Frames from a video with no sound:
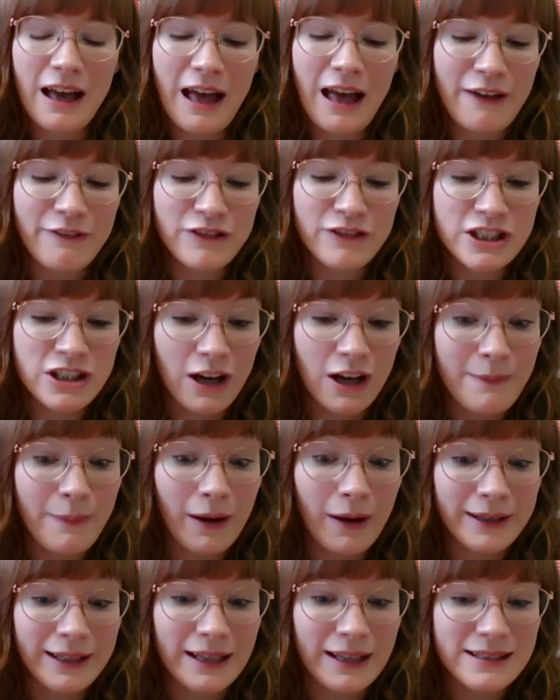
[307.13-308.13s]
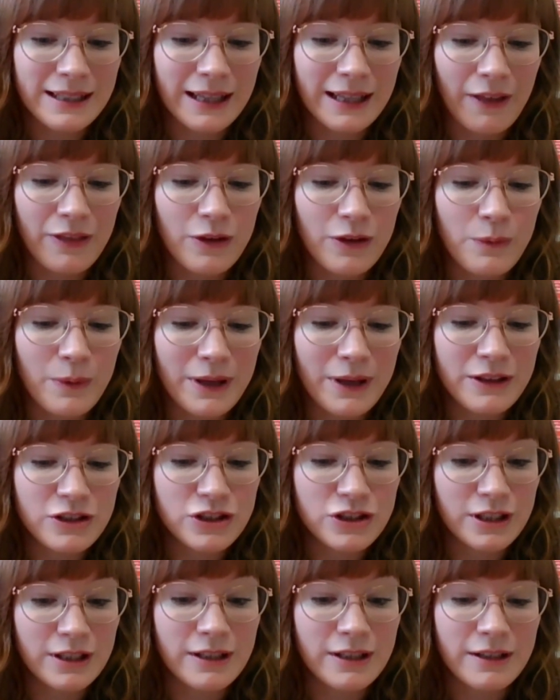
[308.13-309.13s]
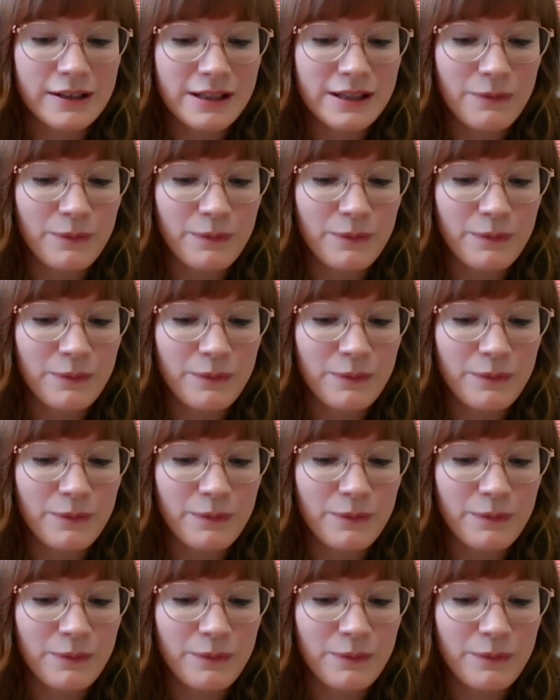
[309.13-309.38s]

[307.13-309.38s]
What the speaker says: every time I get together with students,